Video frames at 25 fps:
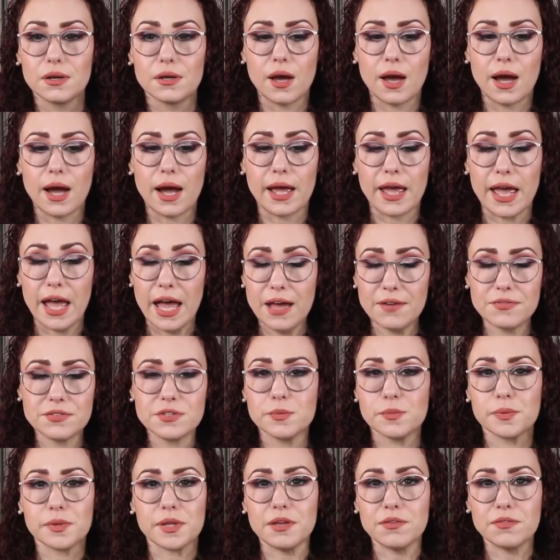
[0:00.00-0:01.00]
I have to
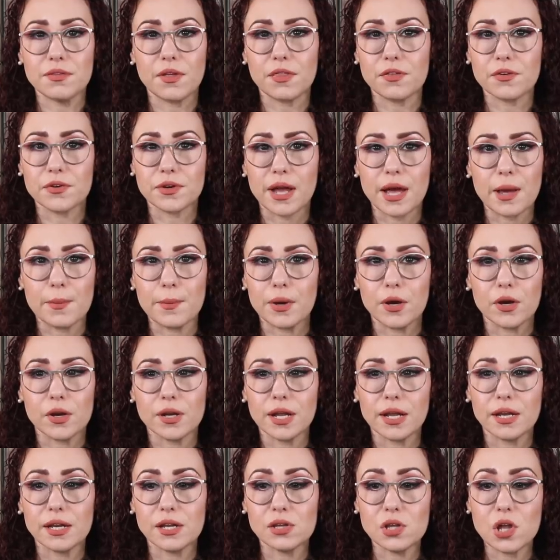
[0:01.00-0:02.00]
believe that they're not married
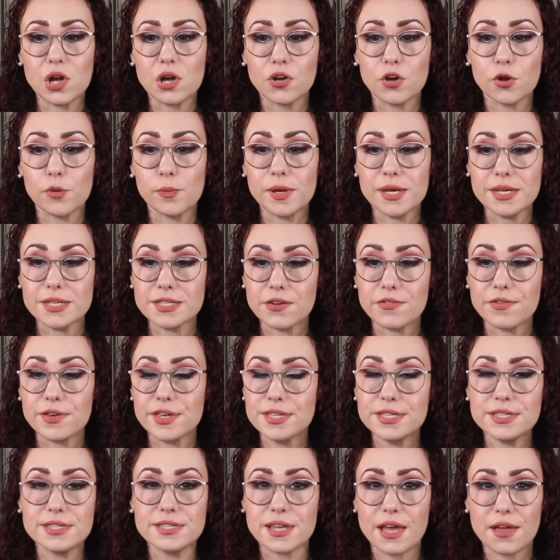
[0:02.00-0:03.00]
any longer because if he
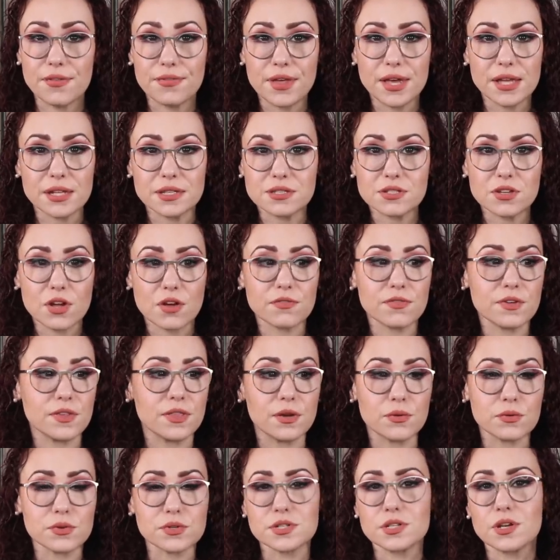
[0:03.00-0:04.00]
said that stuff and
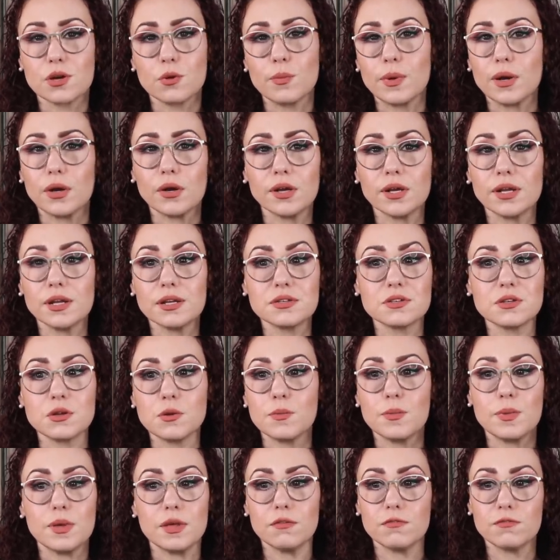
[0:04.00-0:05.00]
they were still married, it's going
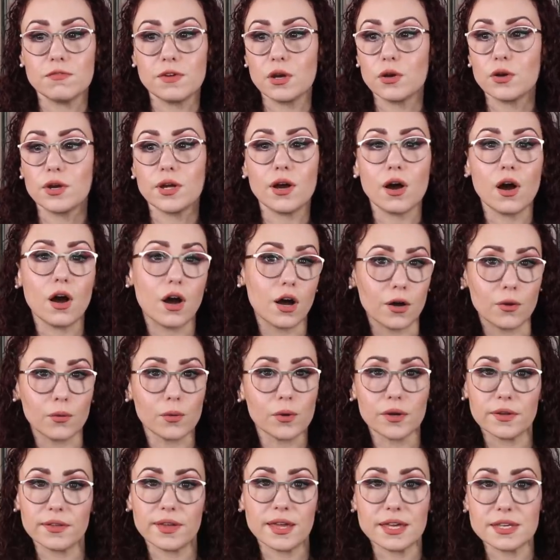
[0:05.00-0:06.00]
to be very
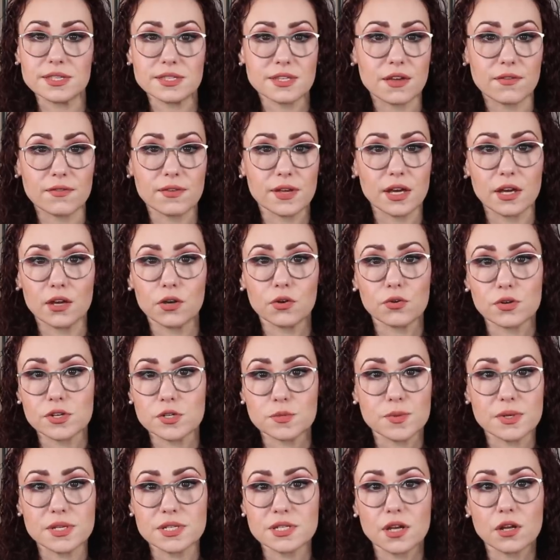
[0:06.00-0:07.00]
awkward Thanksgiving and
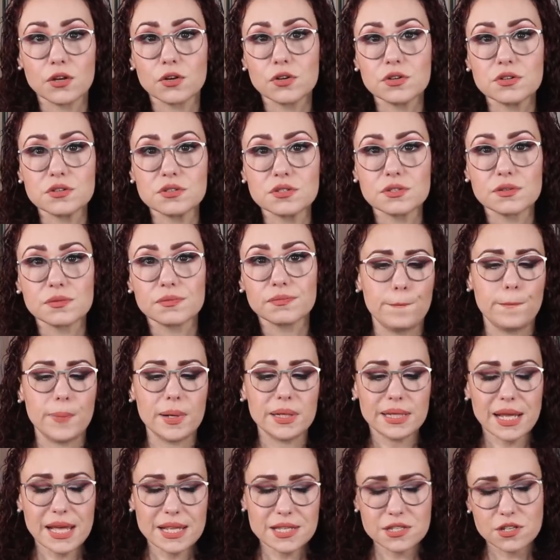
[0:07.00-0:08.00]
Christmas dinners. But
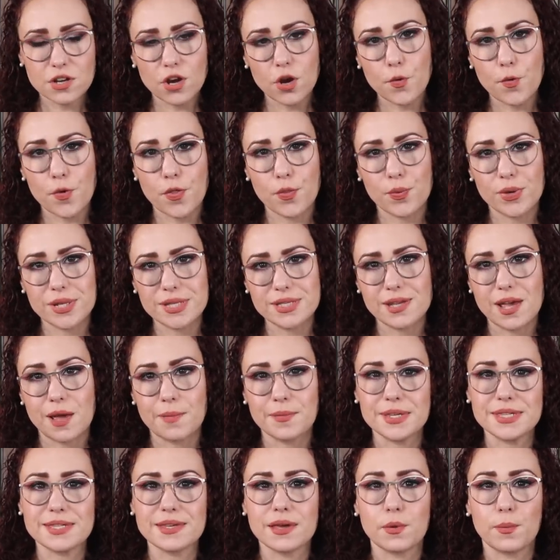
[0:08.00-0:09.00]
let's start with what
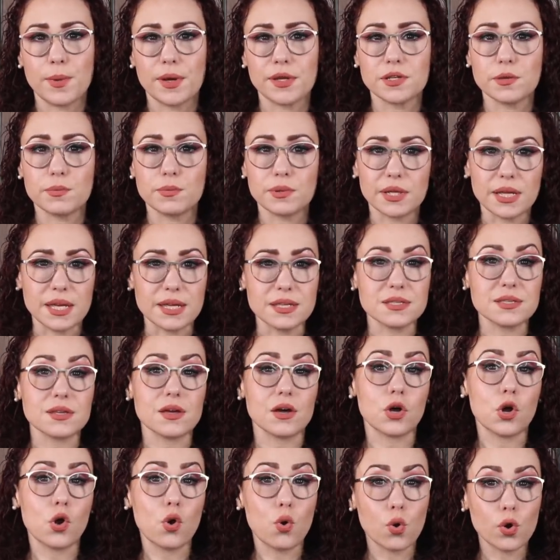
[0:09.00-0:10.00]
Sammy said about the police.
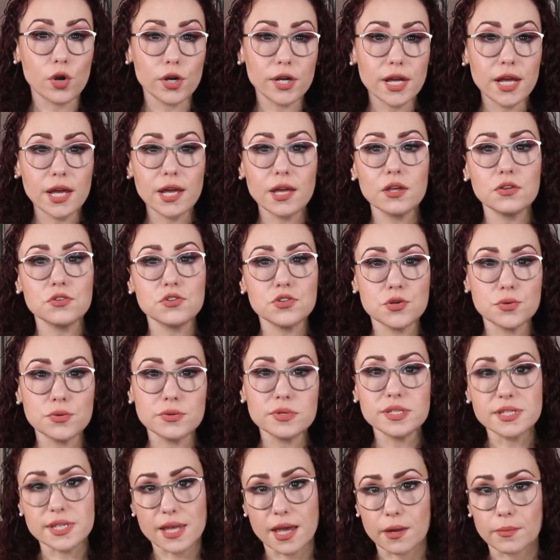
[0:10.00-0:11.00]
According to
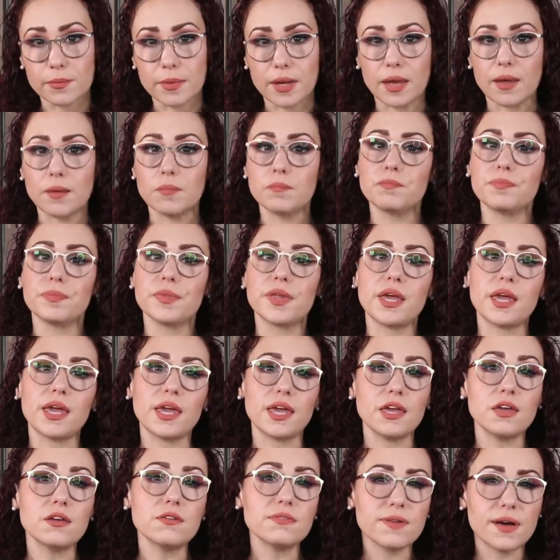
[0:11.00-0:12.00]
Sammy,
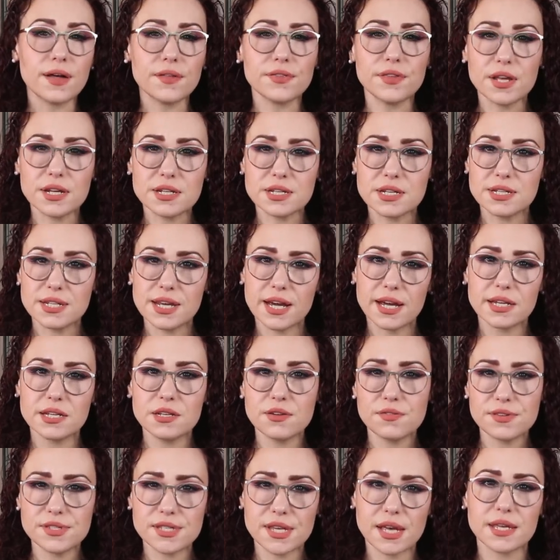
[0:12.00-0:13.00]
he felt that
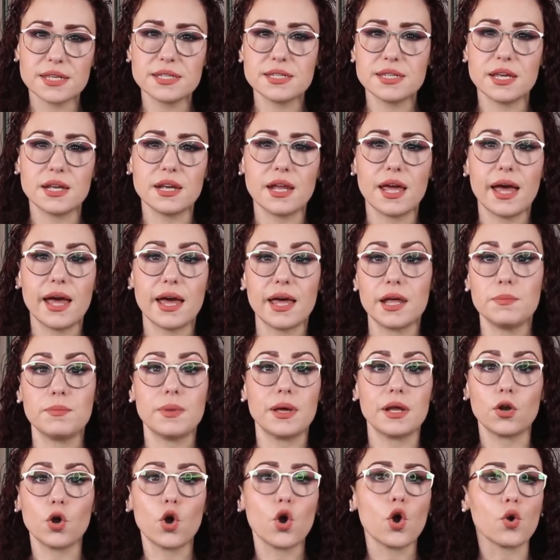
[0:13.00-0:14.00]
Detective Sexton had
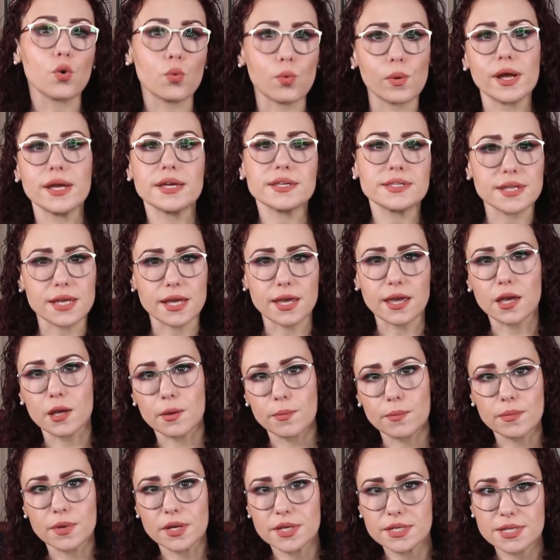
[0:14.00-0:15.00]
been harassing
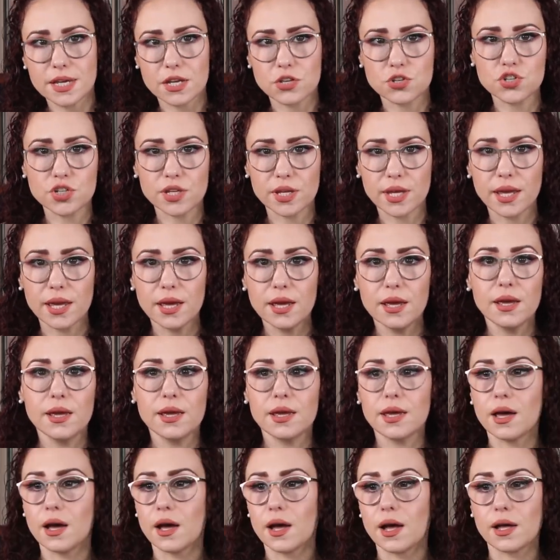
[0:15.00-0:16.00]
him, essentially.
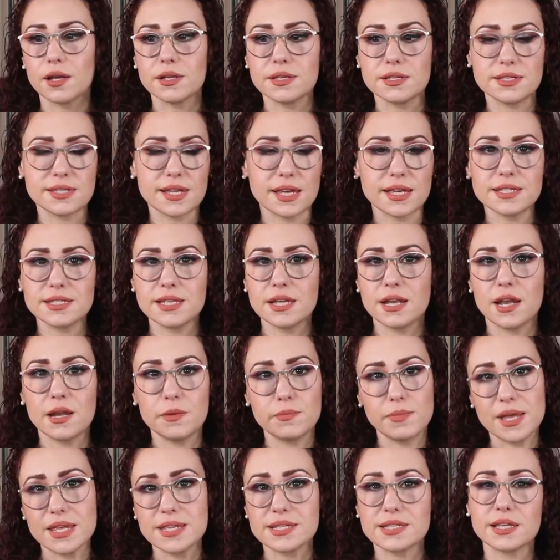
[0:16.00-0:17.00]
Uh, Sexton had
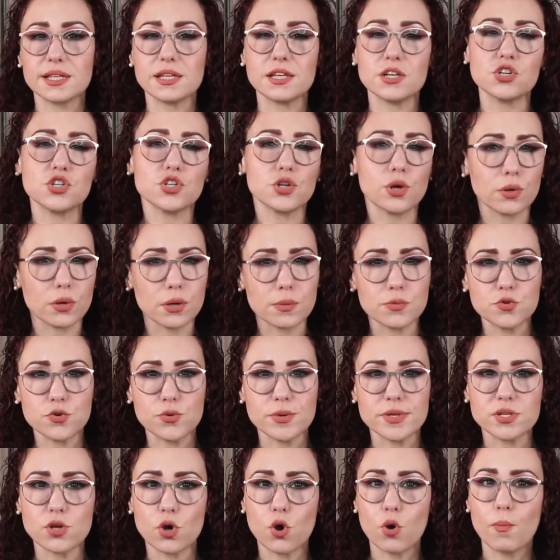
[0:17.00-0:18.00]
basically showed up to
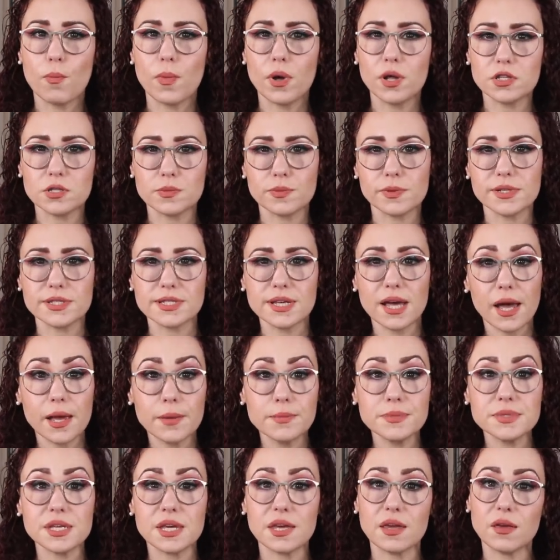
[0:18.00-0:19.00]
his home multiple
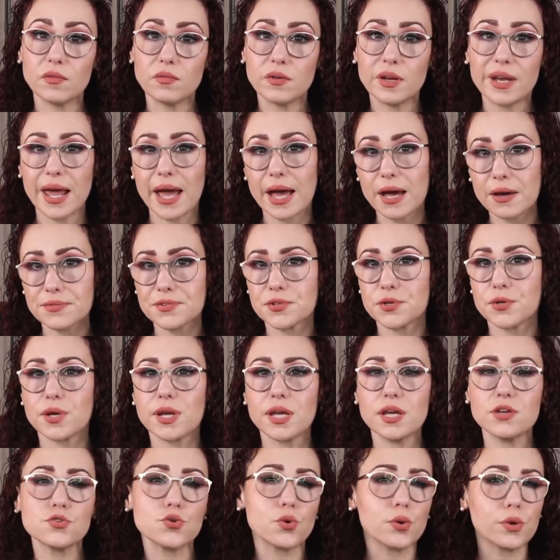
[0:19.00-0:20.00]
times, even after
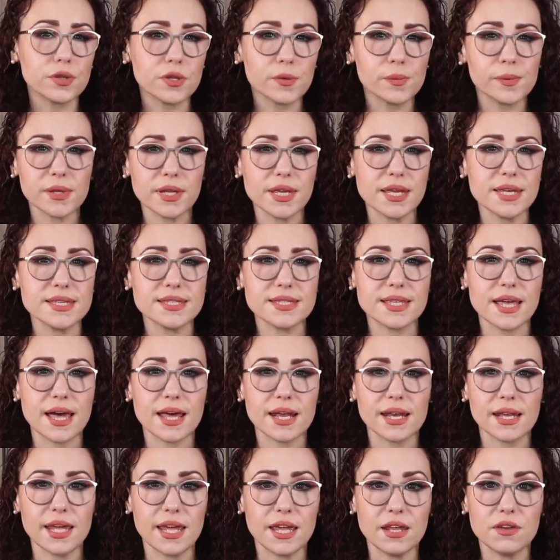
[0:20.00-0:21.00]
he told the police
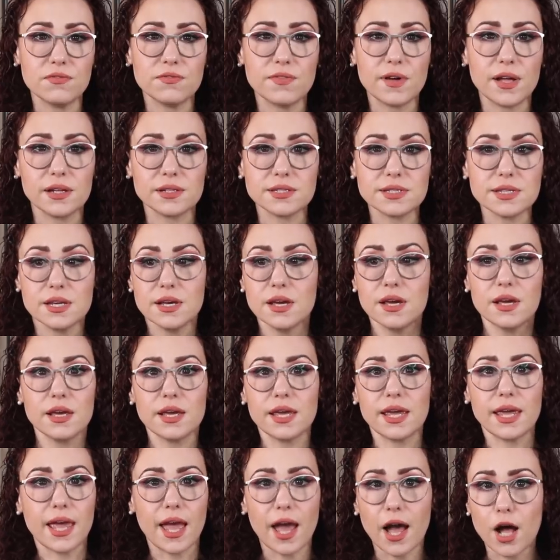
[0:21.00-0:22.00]
that he'd felt
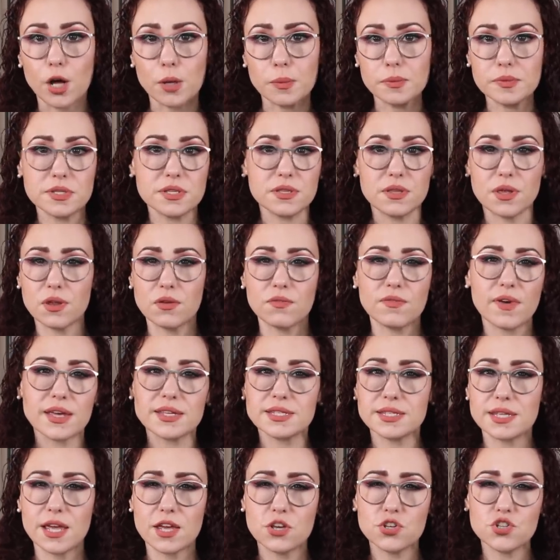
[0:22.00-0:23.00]
he helped the
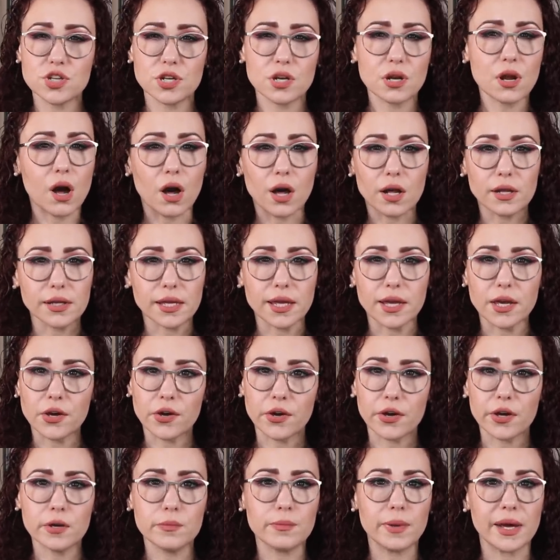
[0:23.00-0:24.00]
investigation all he
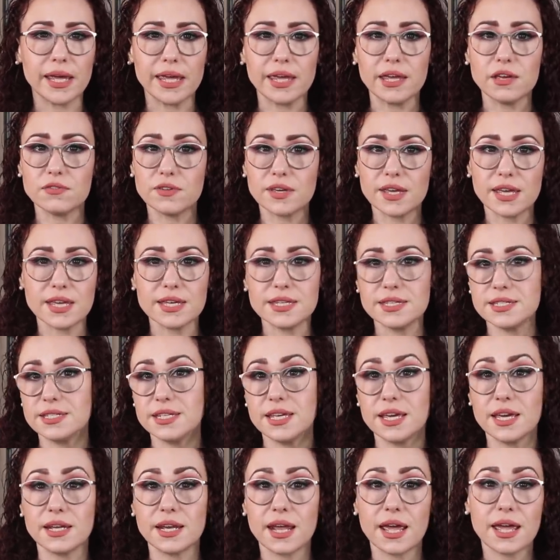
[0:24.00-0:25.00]
could by giving his
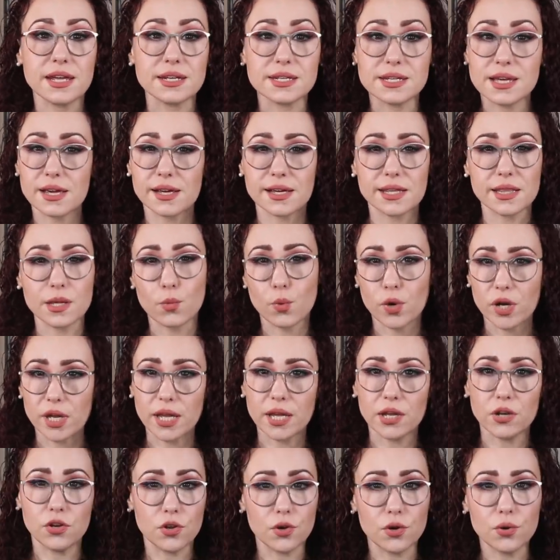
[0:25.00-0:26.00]
DNA and telling them what he
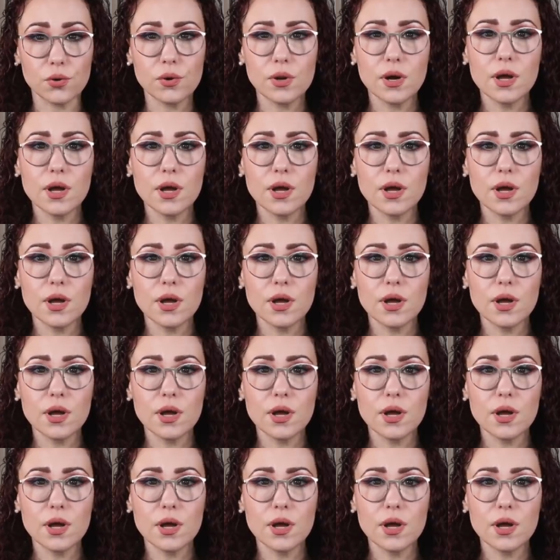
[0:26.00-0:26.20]
knew.